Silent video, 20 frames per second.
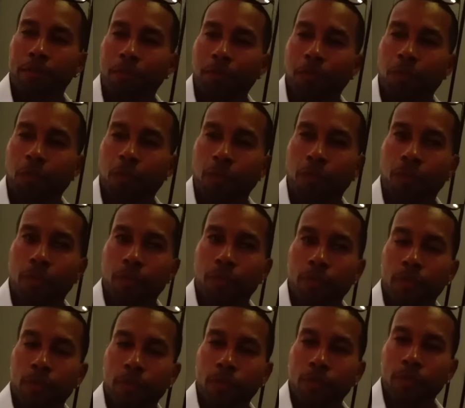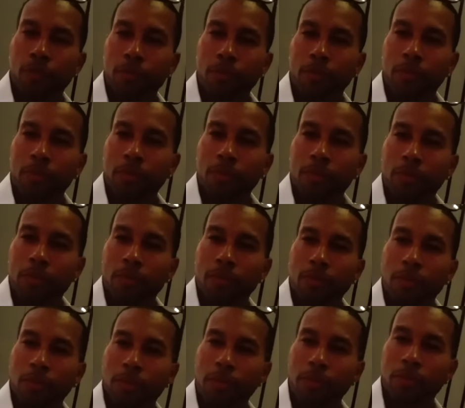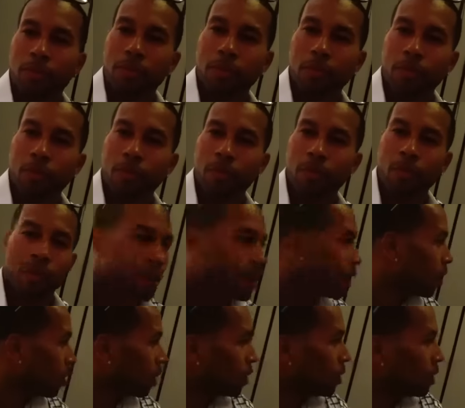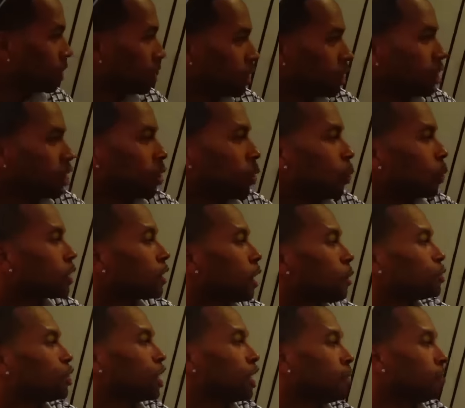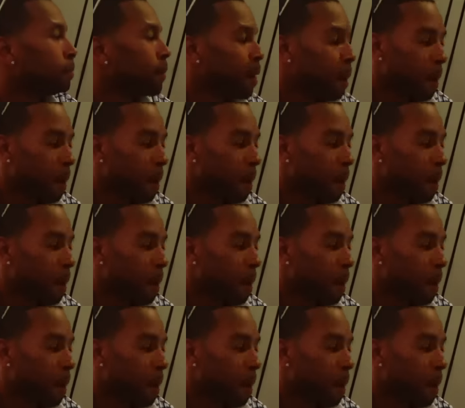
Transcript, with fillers: You know, I asked Sergey this, too, and he wasn't having it. He's like, I'm... What's up, Jim?